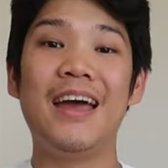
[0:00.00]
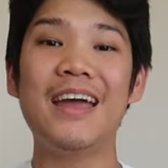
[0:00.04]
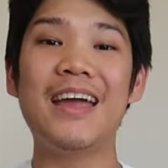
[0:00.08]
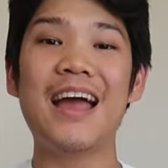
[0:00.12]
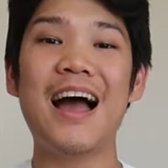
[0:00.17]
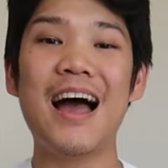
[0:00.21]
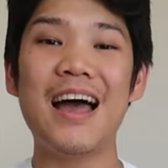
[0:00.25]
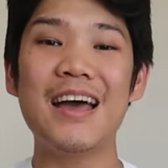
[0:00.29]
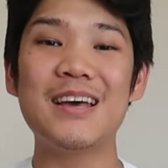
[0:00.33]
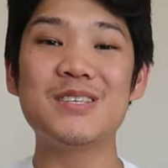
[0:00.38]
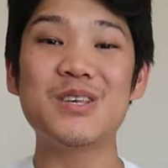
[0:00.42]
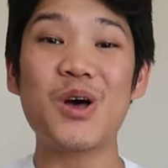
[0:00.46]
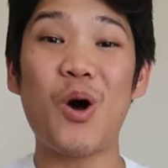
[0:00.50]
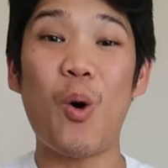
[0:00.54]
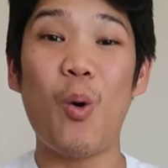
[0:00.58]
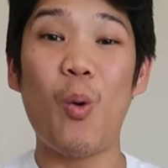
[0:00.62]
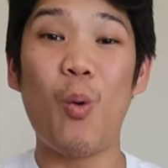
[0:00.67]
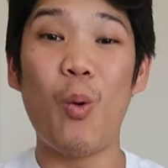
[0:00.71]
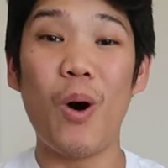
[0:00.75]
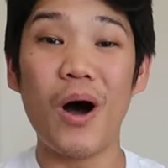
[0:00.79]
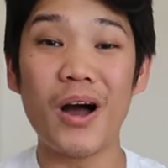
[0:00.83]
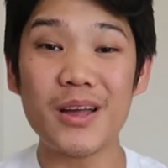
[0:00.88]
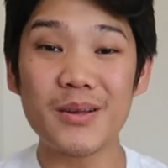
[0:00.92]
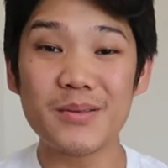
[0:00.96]
Hey guys,
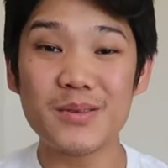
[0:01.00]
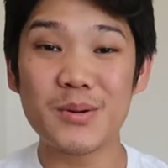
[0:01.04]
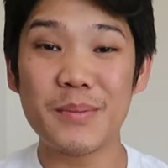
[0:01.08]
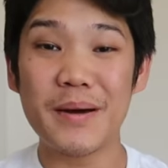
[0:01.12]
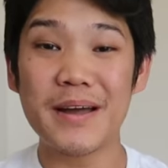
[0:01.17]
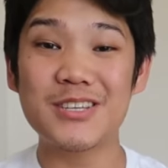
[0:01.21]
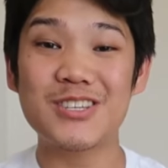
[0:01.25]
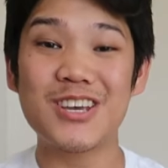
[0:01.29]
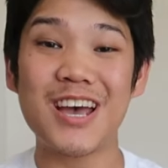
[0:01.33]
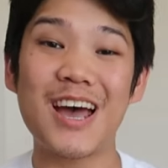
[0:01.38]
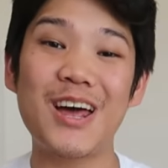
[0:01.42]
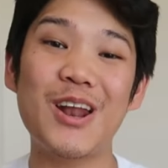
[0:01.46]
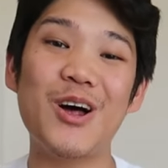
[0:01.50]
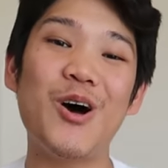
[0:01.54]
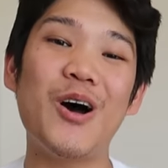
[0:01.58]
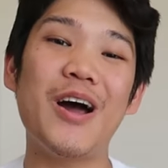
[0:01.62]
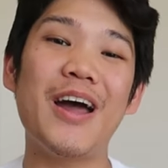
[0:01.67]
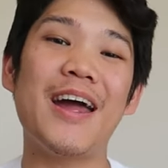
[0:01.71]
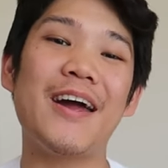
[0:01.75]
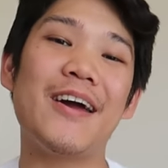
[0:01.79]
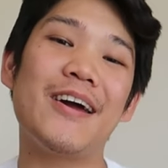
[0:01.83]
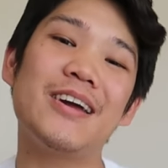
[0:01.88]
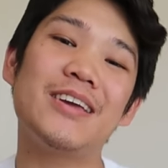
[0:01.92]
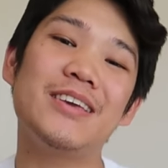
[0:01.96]
welcome to my channel,
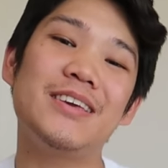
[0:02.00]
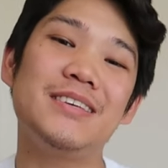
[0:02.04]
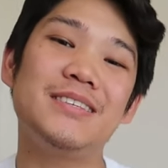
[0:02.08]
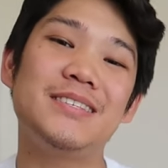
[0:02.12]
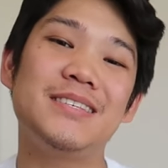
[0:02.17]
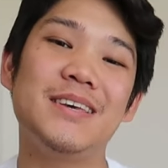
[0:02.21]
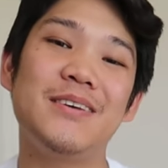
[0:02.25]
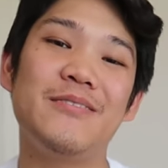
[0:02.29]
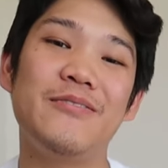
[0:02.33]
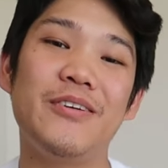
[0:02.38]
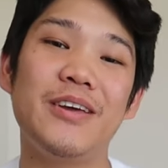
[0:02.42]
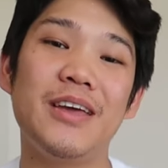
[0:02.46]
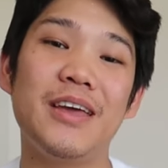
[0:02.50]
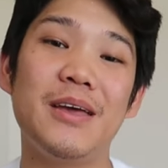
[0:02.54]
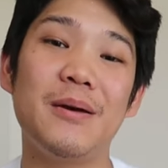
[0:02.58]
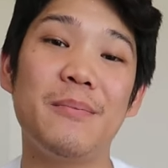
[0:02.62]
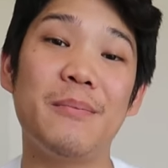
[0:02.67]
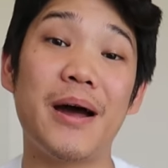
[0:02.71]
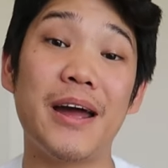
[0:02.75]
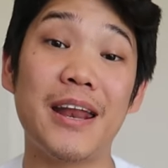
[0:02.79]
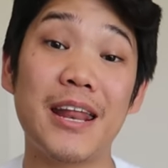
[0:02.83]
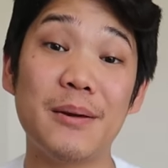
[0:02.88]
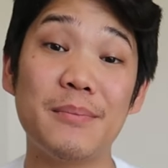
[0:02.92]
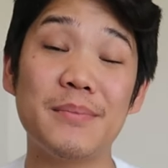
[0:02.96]
ERICYITV.
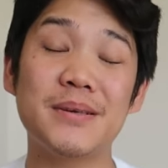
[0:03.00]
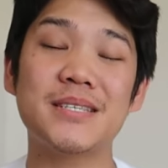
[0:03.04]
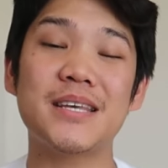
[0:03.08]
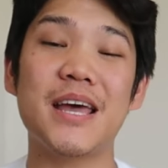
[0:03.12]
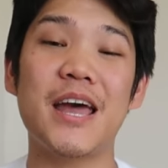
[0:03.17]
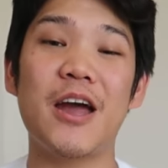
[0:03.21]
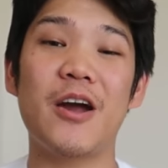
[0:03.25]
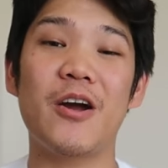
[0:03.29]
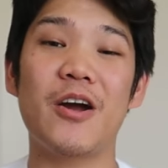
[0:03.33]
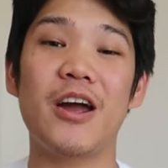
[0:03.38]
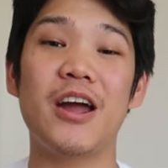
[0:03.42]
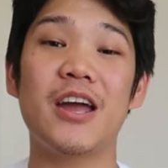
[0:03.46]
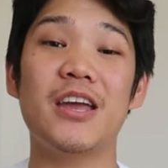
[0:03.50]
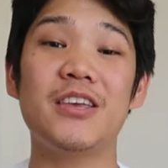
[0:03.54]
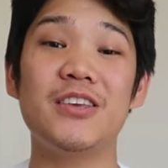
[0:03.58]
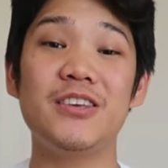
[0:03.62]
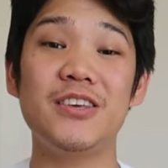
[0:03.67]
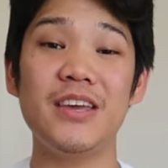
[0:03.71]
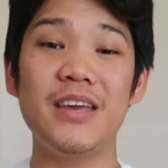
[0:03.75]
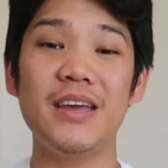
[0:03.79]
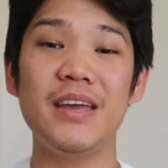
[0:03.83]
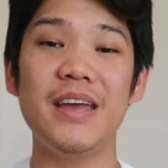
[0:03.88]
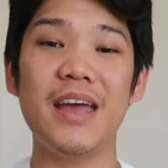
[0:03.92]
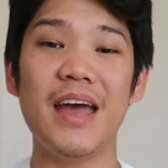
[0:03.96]
My name is Eric
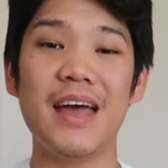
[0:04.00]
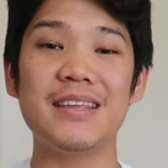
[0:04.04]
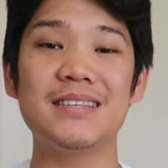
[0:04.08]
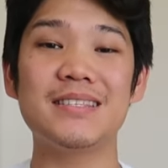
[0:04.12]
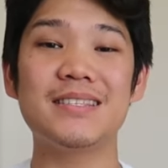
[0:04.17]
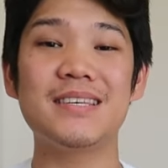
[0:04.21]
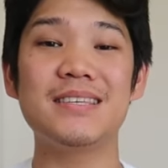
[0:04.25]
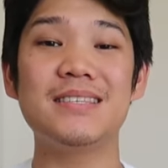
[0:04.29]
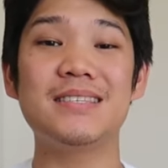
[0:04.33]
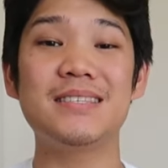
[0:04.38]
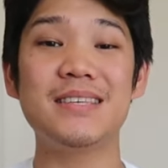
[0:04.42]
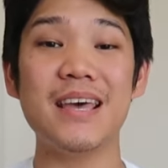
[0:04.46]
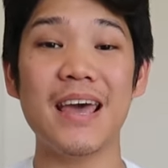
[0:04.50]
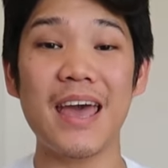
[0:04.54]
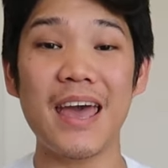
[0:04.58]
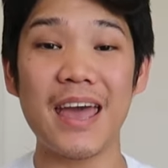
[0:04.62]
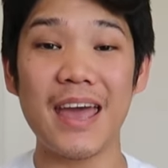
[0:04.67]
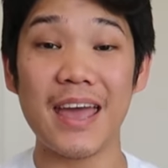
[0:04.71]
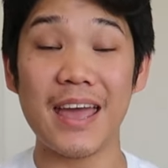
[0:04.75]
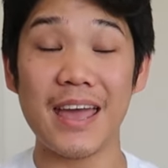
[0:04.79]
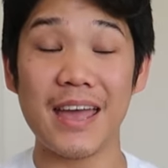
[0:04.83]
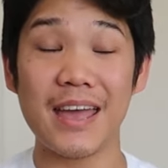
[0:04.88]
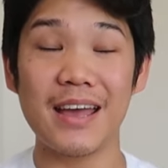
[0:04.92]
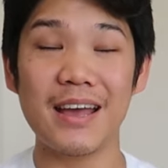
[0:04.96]
Yi, and
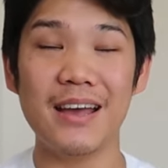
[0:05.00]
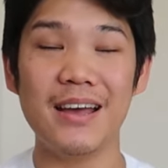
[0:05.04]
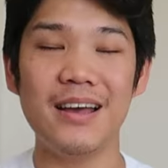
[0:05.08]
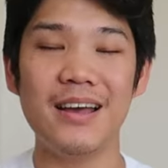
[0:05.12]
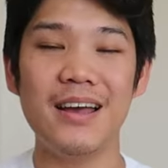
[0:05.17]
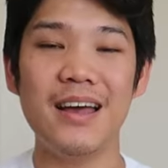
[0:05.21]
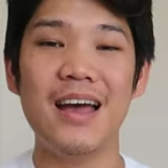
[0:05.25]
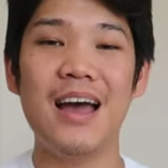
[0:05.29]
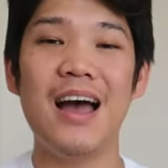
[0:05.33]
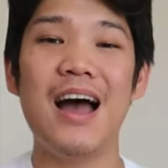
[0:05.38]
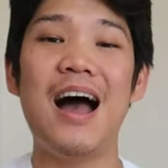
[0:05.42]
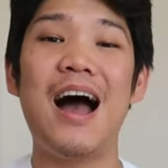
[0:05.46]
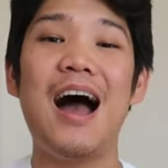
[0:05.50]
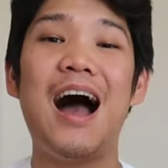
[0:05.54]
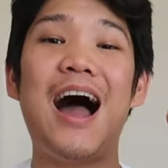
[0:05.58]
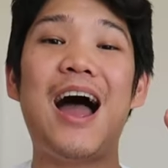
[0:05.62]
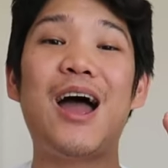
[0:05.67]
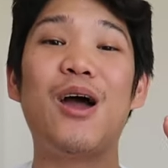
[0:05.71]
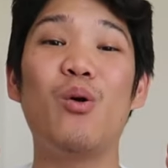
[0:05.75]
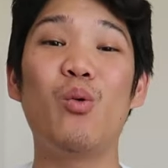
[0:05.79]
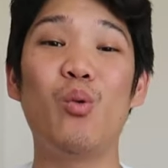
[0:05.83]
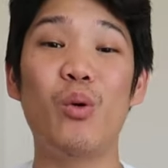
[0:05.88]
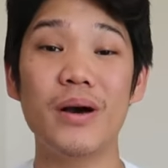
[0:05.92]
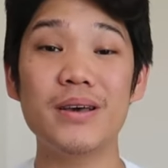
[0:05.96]
today
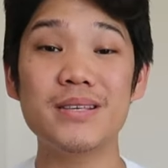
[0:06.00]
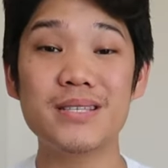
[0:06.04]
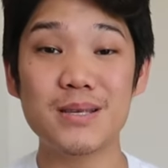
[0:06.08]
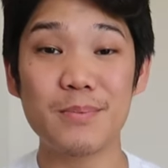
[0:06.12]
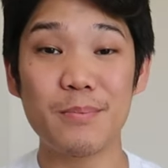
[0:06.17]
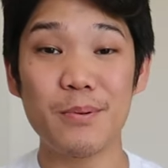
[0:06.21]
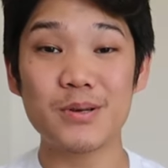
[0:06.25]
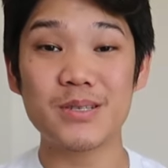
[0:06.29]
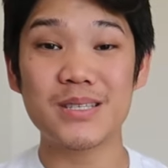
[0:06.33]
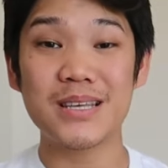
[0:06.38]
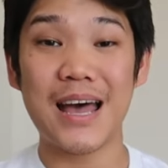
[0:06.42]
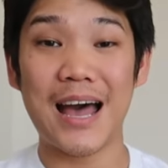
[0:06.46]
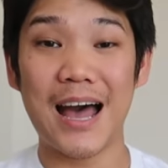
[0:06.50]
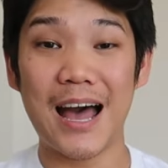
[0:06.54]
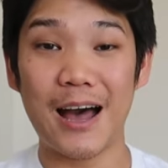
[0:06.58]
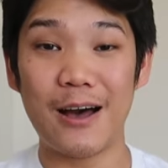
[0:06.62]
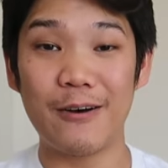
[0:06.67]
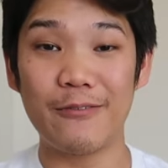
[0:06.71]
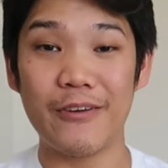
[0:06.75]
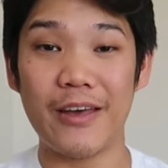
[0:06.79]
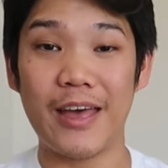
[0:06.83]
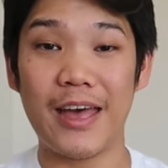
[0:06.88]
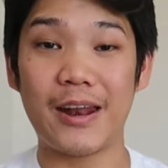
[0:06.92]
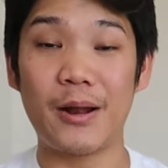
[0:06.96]
I was supposed to
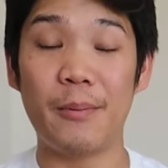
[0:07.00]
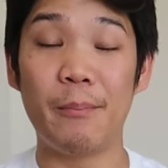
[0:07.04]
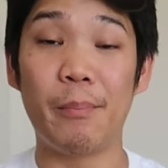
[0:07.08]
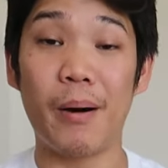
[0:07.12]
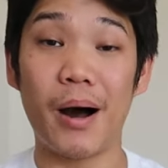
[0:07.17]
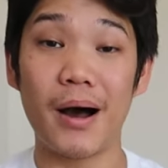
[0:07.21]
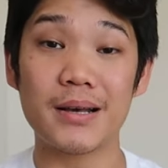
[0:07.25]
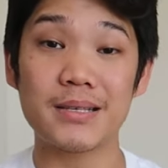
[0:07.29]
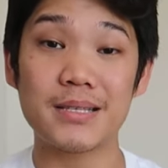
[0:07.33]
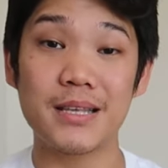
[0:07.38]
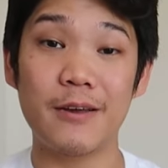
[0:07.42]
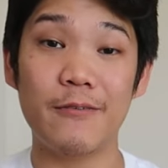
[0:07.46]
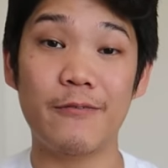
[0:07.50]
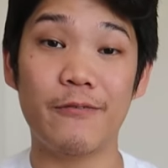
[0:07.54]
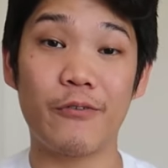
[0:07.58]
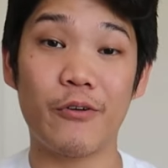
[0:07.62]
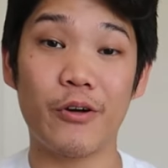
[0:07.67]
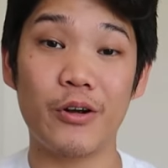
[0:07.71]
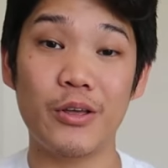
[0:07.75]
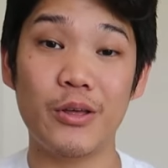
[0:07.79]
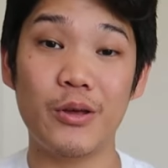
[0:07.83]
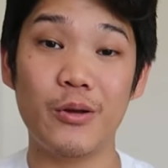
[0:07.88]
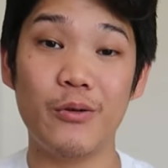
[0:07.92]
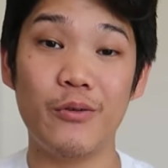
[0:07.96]
have an unboxing
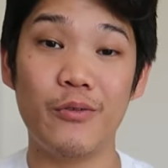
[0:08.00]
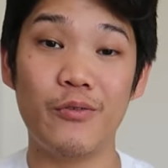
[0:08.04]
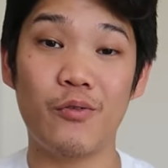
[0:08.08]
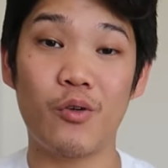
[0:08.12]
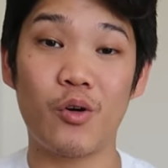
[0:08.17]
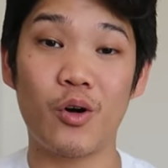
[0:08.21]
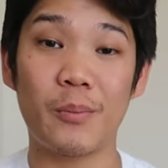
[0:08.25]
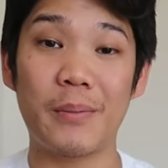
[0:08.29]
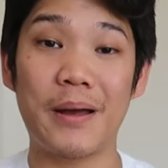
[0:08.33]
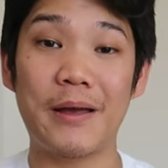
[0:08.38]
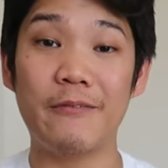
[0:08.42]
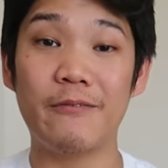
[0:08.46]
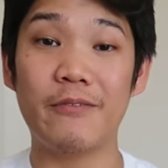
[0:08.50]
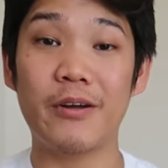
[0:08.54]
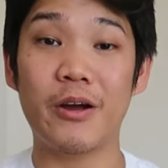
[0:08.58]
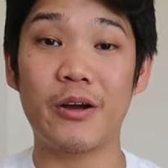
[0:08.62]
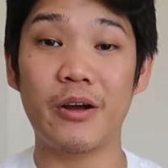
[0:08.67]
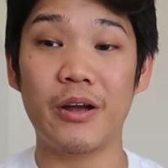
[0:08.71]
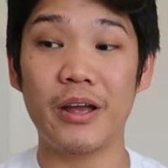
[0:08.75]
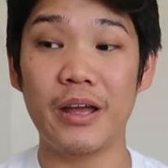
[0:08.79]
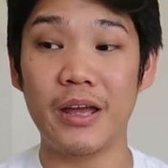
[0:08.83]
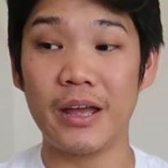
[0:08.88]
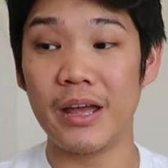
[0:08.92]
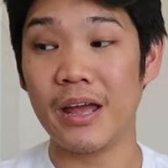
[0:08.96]
for you for my
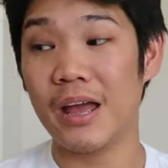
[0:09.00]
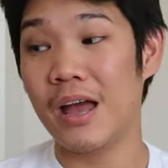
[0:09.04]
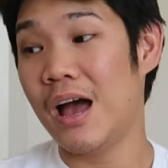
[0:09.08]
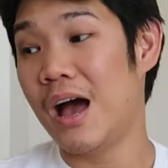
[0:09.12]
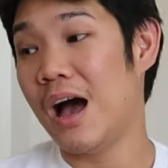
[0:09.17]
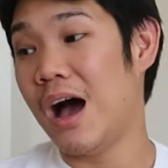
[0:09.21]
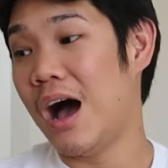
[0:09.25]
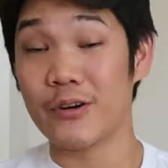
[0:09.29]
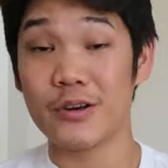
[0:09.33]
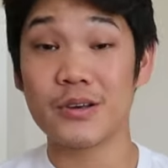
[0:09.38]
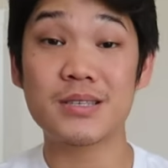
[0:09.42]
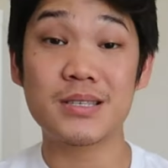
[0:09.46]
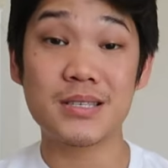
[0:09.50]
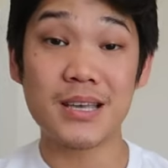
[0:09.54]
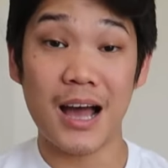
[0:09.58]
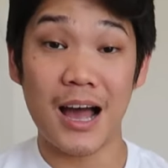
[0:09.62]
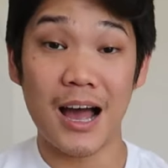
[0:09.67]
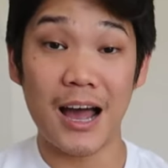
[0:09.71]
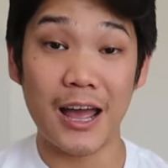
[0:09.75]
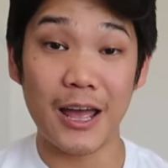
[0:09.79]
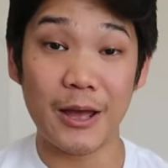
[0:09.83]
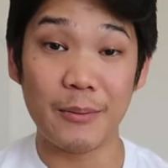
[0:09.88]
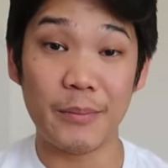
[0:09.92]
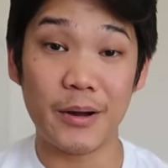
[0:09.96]
very first
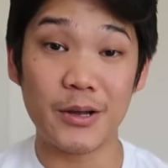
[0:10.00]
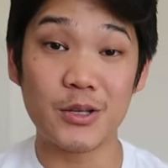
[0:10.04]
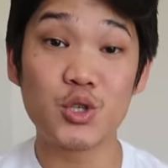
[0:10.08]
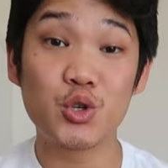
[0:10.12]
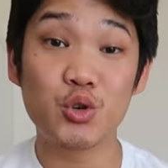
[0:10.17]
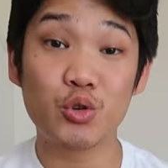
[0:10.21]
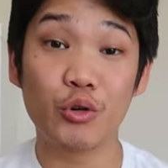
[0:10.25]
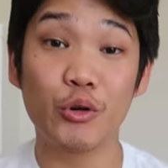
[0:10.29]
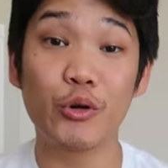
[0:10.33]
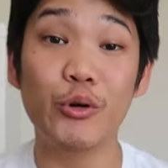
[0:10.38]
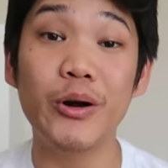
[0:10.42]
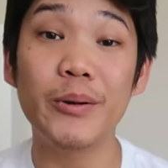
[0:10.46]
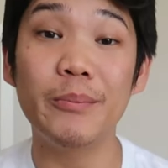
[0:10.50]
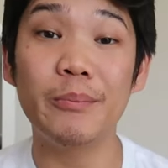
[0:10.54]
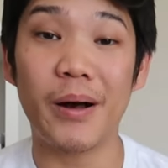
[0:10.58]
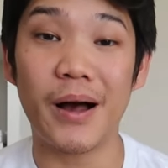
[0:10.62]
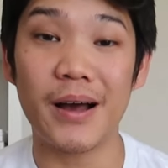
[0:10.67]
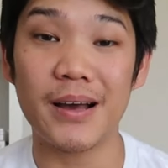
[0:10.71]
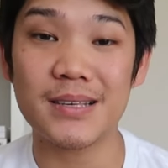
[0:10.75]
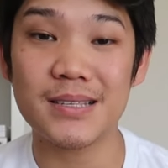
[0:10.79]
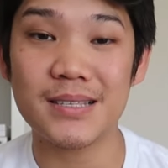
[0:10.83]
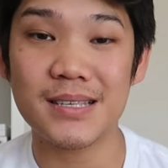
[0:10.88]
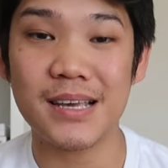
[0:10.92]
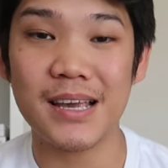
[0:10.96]
time, a true
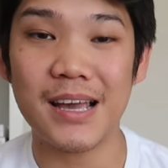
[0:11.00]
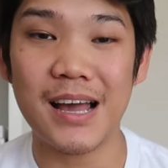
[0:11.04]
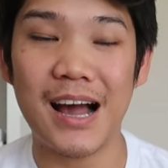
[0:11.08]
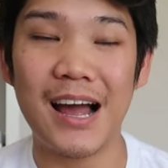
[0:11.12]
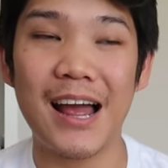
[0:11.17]
unboxing.